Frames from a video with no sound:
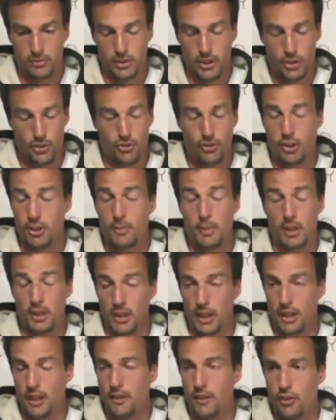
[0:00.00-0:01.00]

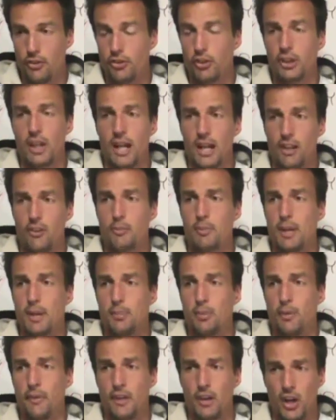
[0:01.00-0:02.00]
disturbingly, there's a lot of
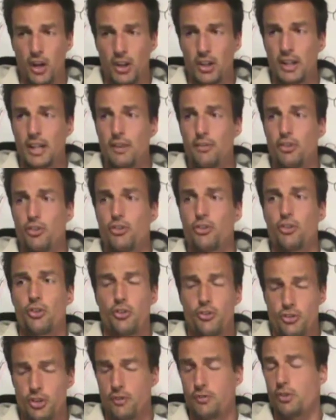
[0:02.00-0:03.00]
people that aren't even
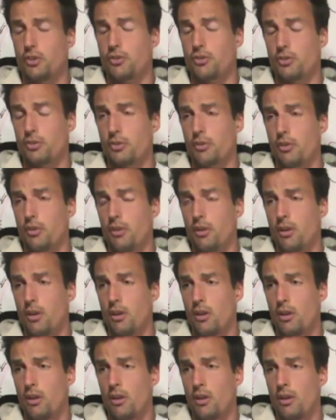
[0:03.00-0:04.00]
searching for truth.
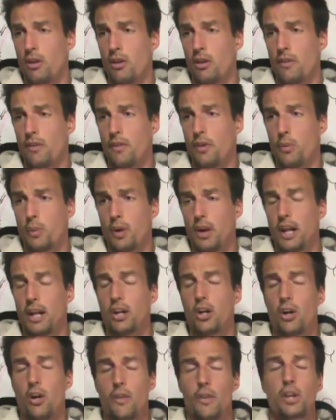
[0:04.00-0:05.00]
They're what I
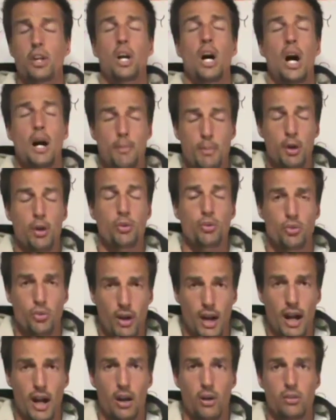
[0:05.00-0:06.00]
call the cop out
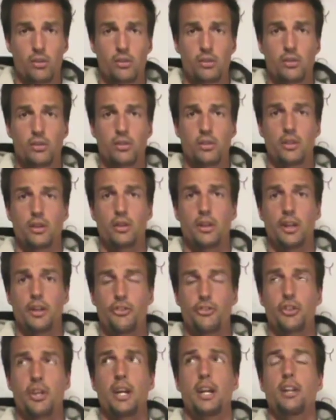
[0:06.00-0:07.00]
crowd.
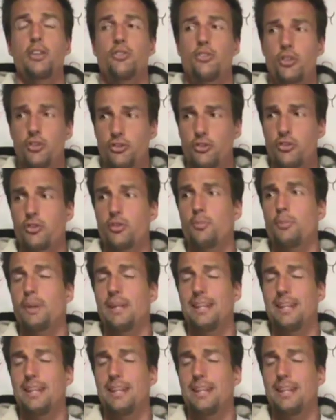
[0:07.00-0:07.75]
It's saying, just